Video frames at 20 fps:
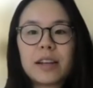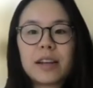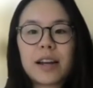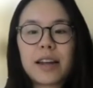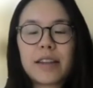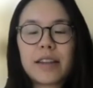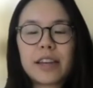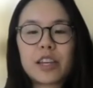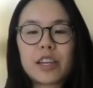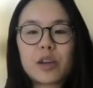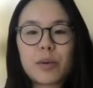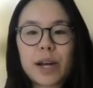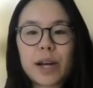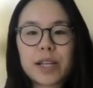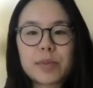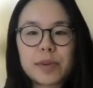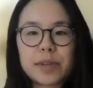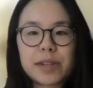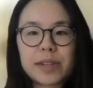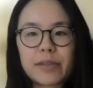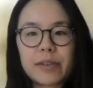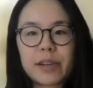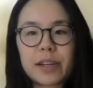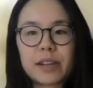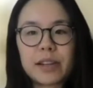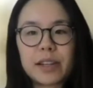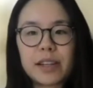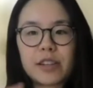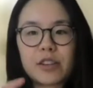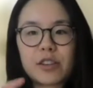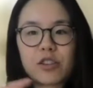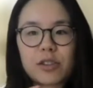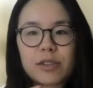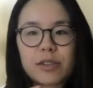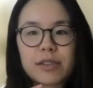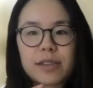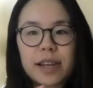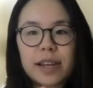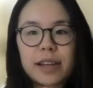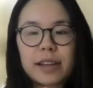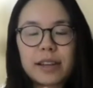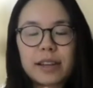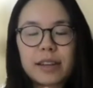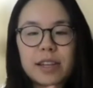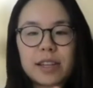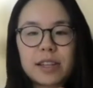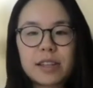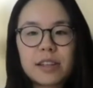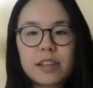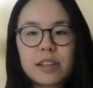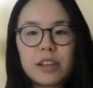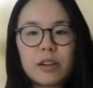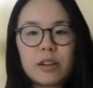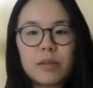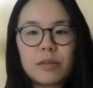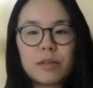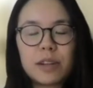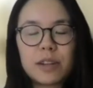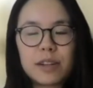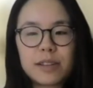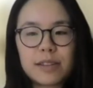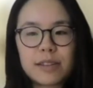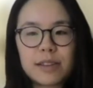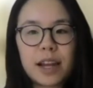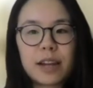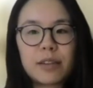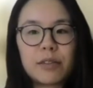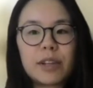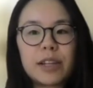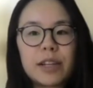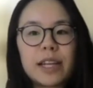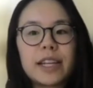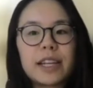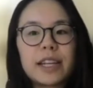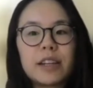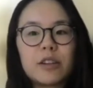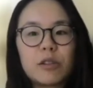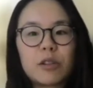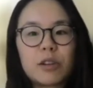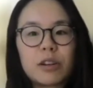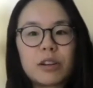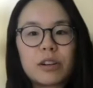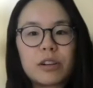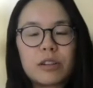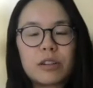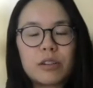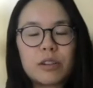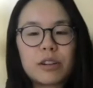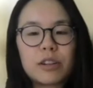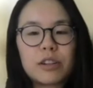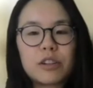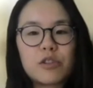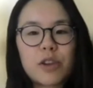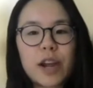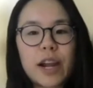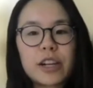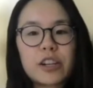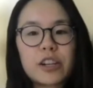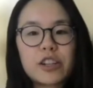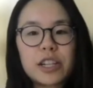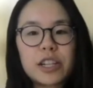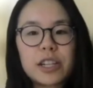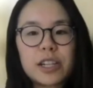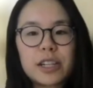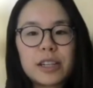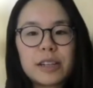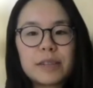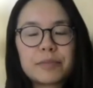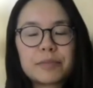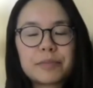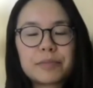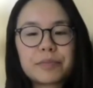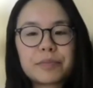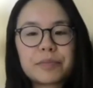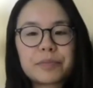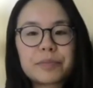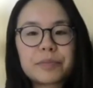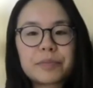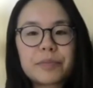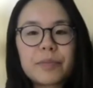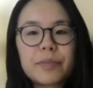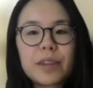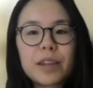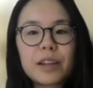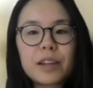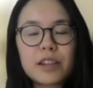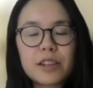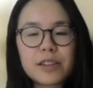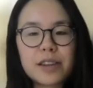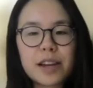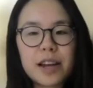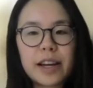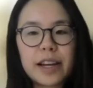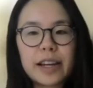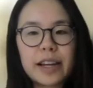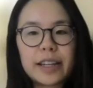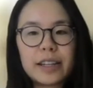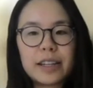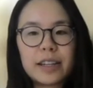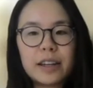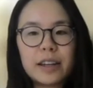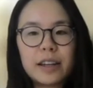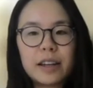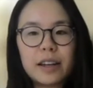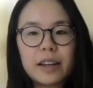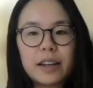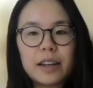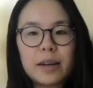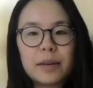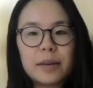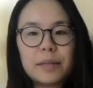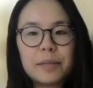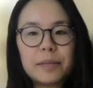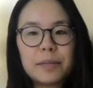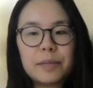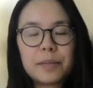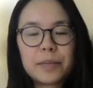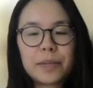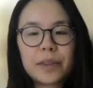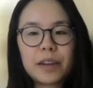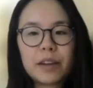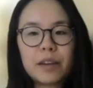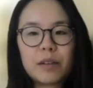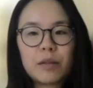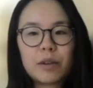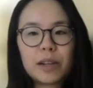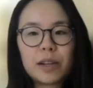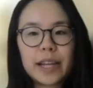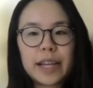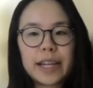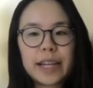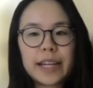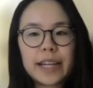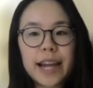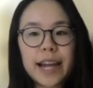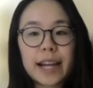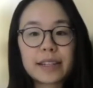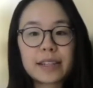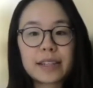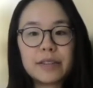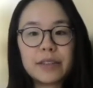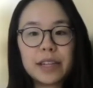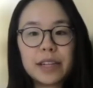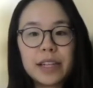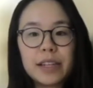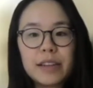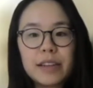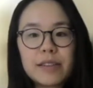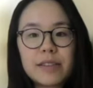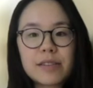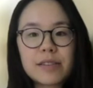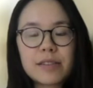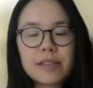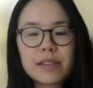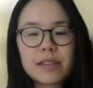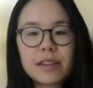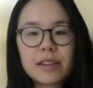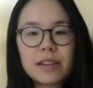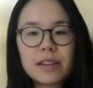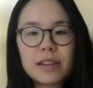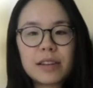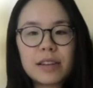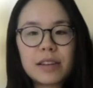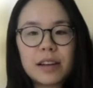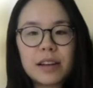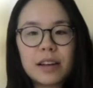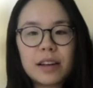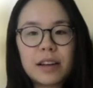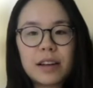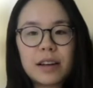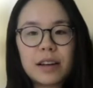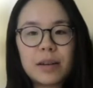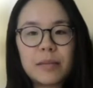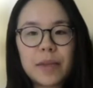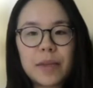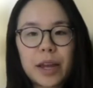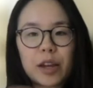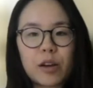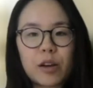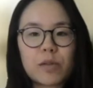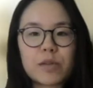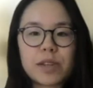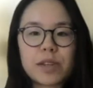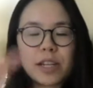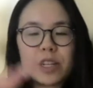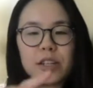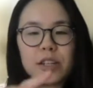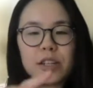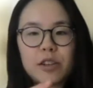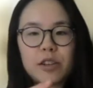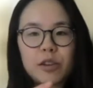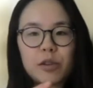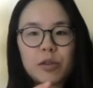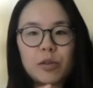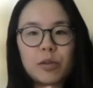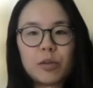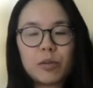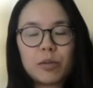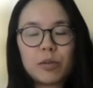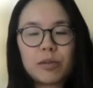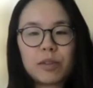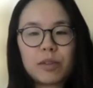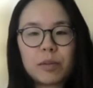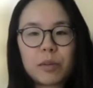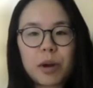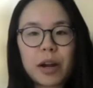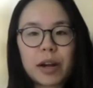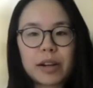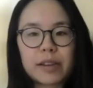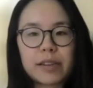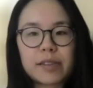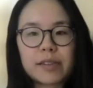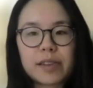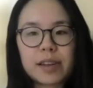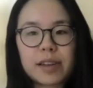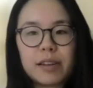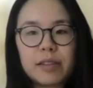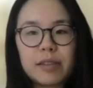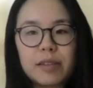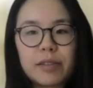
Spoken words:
I think UX specifically is just like this, the design related or strategy design related activities that goes into the product itself.